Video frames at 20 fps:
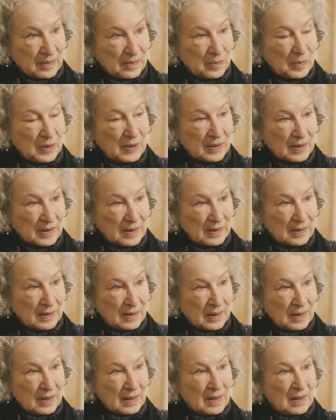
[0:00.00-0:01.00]
really.
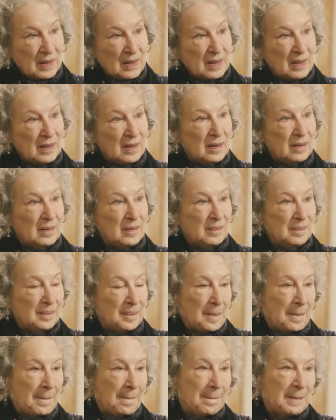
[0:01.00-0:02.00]

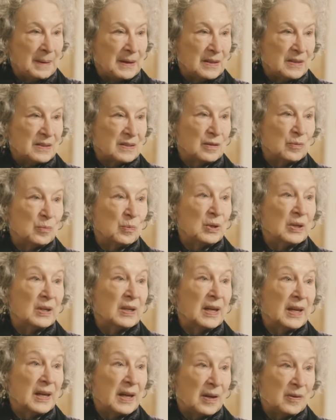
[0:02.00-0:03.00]
But it's the
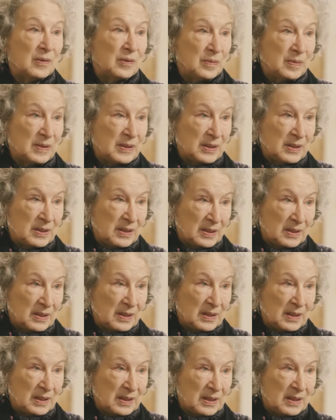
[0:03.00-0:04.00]
working out of it
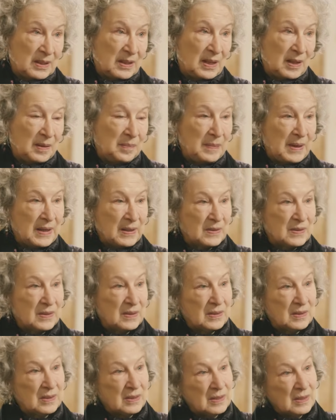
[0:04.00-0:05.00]
that makes
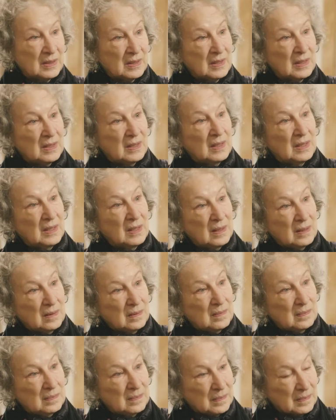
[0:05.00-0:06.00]
it
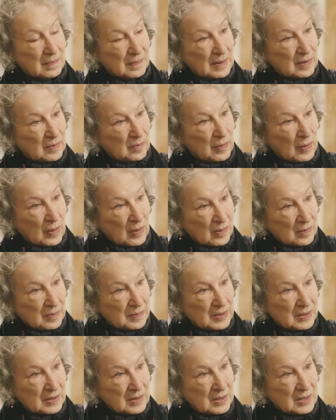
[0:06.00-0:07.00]

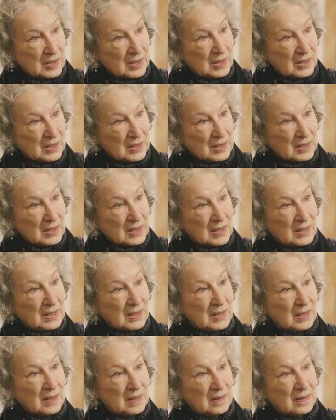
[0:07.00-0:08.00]
involved. And
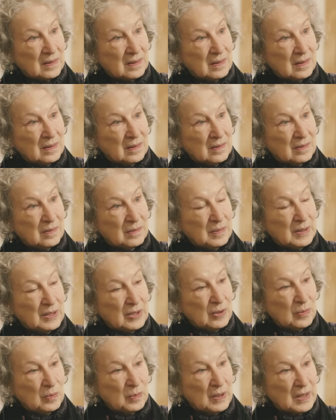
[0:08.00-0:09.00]
when
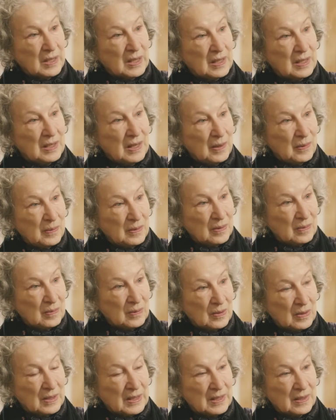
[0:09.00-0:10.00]
you're working it out, you're
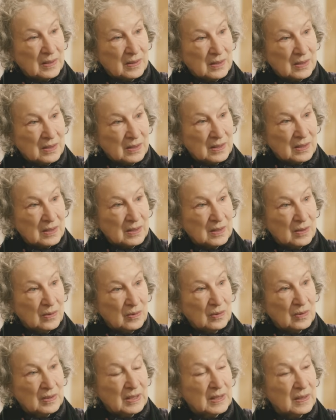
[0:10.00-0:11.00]
looking
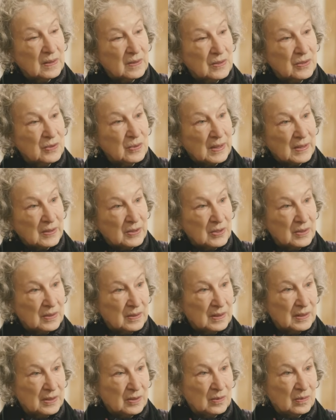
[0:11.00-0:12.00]
at structure
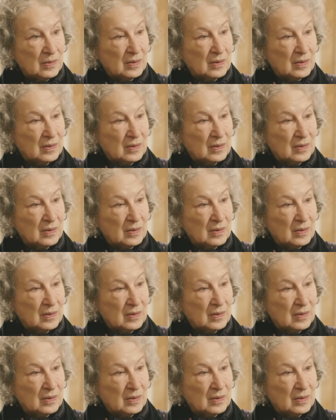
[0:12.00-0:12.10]
and you're